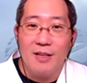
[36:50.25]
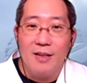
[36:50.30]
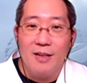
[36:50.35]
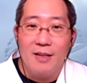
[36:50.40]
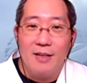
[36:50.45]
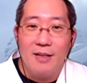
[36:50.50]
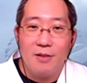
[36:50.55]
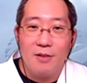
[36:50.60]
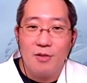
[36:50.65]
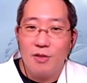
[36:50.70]

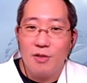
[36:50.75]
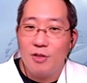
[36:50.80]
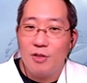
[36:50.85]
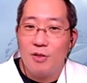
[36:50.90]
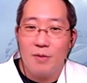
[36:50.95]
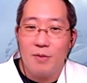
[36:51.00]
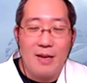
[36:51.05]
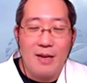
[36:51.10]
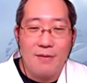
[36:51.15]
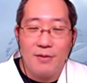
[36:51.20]
They're just
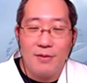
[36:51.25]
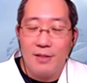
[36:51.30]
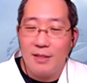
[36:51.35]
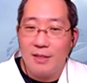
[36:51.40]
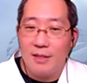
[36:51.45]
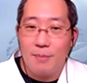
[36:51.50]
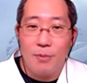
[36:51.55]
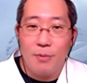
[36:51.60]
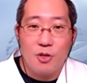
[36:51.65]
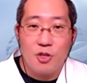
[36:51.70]
doing everything
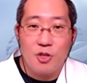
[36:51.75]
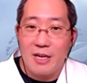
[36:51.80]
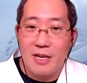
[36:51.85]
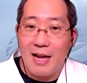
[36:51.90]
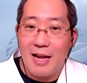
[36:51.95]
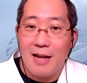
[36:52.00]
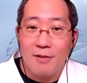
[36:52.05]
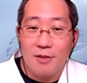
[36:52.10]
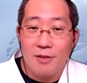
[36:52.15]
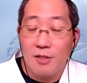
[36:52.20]
to push it
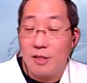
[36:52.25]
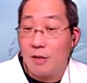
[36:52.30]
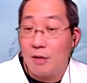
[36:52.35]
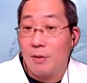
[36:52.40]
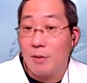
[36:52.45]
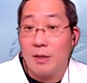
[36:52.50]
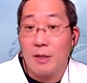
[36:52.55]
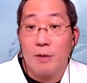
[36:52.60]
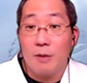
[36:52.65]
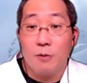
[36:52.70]
out and see
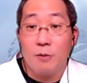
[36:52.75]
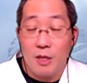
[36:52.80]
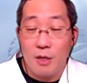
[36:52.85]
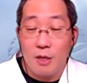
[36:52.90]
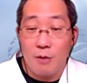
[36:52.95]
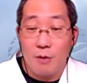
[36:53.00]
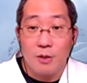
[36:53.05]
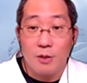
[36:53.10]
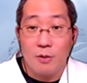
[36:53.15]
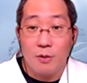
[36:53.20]

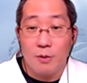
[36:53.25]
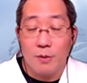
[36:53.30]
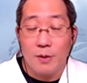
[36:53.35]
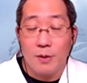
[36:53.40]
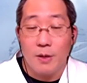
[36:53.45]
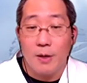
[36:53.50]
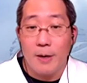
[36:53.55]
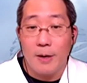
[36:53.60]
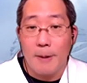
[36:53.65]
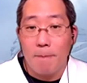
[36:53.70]
what's going to
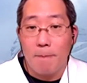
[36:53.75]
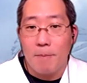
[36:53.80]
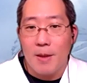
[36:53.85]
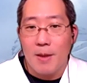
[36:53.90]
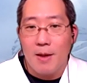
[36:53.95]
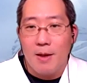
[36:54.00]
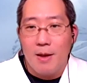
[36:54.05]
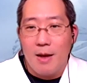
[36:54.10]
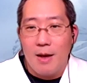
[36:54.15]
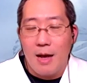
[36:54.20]
occur.
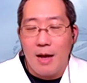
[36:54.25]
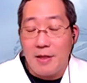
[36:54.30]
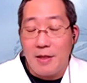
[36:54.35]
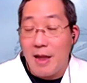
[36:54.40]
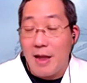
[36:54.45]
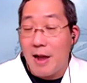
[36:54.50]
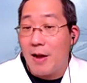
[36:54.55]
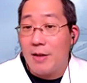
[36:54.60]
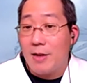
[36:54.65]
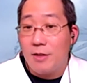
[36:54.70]

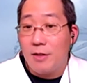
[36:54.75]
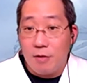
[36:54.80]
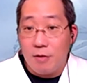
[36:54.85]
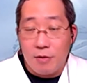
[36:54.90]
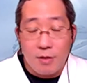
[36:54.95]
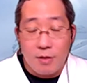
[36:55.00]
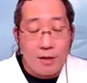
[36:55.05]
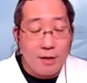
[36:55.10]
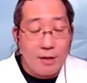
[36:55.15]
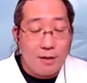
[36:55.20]
Now, I do
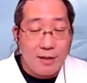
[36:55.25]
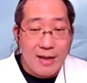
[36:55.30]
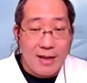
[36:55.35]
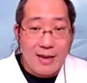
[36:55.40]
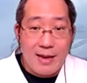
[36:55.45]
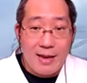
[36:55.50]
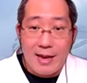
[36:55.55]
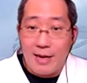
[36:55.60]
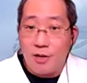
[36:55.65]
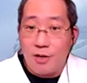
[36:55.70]
think that
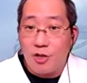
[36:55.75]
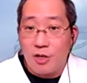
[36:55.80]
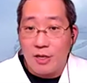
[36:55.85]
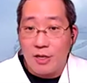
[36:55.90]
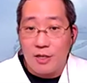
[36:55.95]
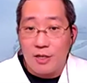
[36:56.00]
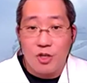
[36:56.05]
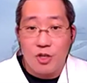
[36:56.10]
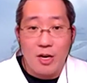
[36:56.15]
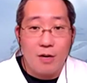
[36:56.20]
Asia
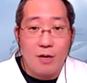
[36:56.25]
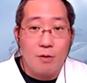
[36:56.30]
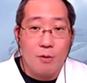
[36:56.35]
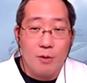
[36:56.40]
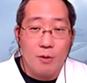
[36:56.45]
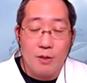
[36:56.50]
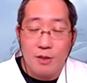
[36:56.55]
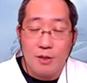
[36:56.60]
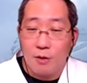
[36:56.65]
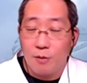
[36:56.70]
in
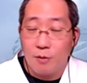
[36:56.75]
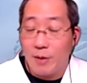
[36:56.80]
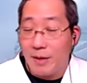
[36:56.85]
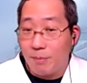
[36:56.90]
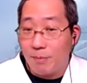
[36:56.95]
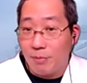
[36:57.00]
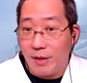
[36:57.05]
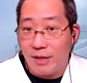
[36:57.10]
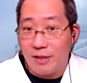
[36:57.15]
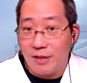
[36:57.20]
general is a
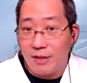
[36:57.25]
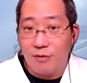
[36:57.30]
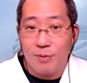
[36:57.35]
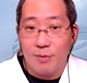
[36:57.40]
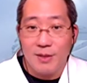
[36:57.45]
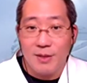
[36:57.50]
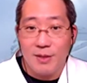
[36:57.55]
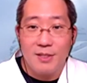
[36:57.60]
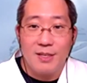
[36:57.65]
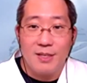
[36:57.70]
great place for
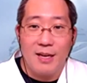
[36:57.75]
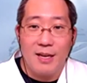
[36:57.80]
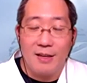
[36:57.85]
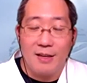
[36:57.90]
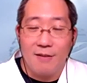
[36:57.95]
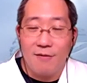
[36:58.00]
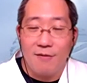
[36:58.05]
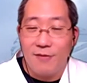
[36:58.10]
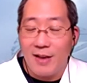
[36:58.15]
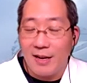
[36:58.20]
blitzscaling.
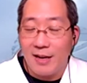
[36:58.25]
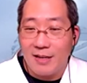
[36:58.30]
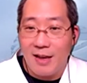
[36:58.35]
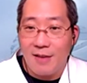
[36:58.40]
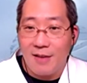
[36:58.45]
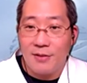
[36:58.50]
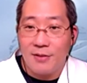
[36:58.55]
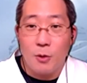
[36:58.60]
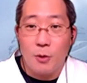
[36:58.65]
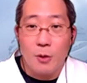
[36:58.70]
In fact, I
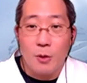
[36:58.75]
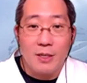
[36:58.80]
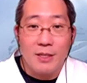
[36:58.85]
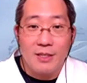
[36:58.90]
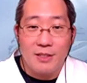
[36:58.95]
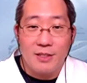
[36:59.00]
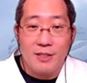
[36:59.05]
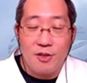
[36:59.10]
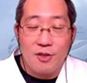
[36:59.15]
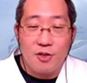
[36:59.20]
have an
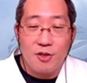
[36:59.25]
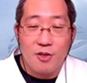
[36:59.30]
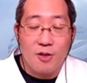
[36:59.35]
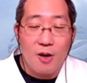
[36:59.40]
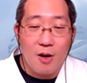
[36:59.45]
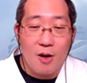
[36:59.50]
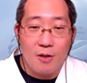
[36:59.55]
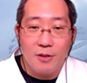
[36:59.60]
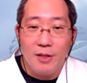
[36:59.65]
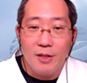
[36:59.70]
organization
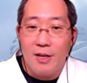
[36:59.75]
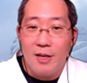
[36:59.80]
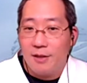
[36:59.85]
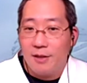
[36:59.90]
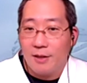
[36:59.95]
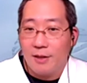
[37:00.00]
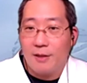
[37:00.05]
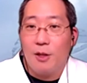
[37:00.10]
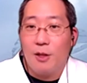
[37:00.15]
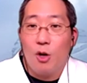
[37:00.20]
called the
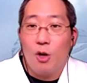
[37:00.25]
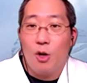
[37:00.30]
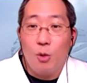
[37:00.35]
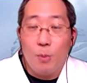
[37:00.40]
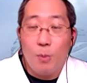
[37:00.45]
Global